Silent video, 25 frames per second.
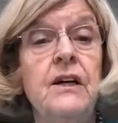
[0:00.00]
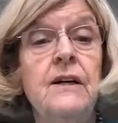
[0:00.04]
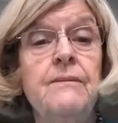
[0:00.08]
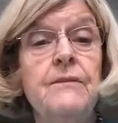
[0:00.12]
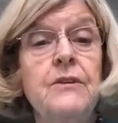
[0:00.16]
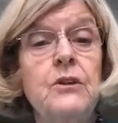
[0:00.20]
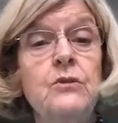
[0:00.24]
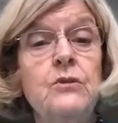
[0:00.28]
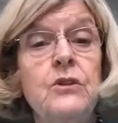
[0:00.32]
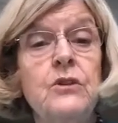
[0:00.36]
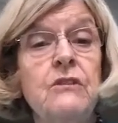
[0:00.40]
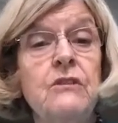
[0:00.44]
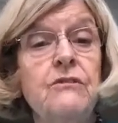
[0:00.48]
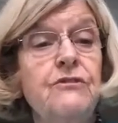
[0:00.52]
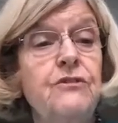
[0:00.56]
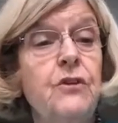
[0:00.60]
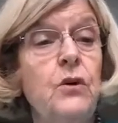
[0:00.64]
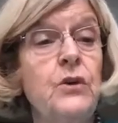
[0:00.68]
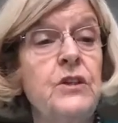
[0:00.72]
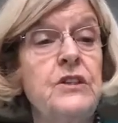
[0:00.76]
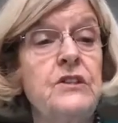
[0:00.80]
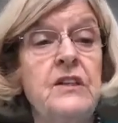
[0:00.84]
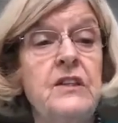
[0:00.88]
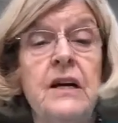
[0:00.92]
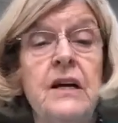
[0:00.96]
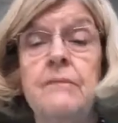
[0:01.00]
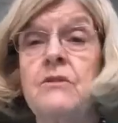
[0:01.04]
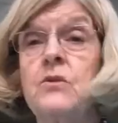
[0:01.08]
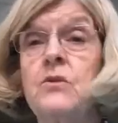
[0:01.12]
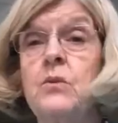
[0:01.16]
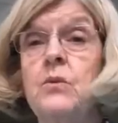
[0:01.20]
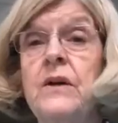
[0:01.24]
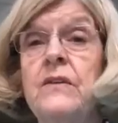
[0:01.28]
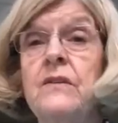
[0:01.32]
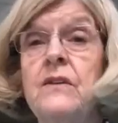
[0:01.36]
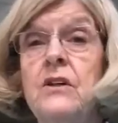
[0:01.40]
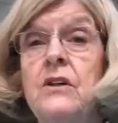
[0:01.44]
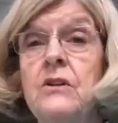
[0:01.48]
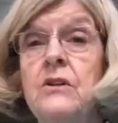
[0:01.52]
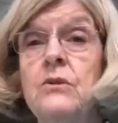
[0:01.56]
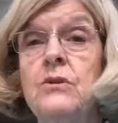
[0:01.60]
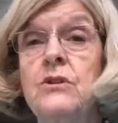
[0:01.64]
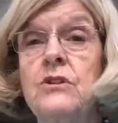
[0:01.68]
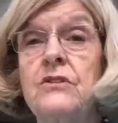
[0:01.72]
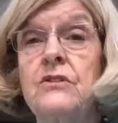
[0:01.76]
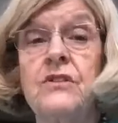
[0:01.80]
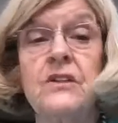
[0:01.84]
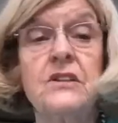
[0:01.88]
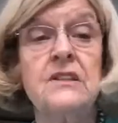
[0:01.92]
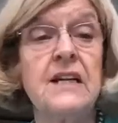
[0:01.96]
using voice apps when the use
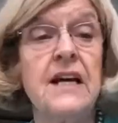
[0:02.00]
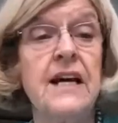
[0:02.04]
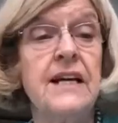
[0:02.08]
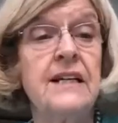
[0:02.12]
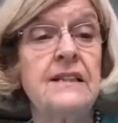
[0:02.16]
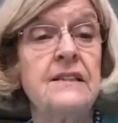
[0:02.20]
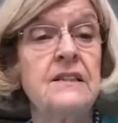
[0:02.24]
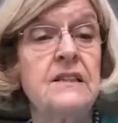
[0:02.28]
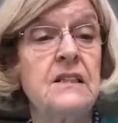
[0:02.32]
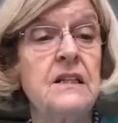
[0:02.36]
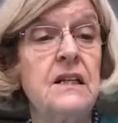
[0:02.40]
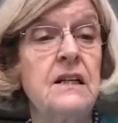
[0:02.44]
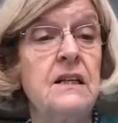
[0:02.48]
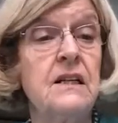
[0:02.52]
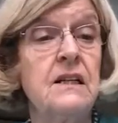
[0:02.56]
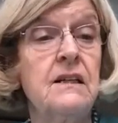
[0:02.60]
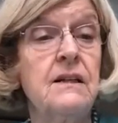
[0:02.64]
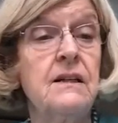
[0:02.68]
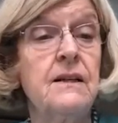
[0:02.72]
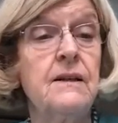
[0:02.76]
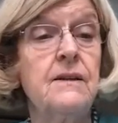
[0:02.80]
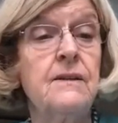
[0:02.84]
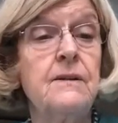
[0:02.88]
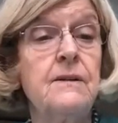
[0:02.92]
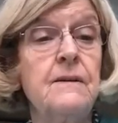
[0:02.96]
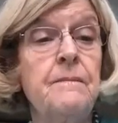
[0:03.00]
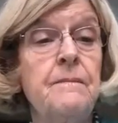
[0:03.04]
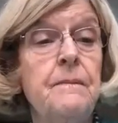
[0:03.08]
of his hands declined.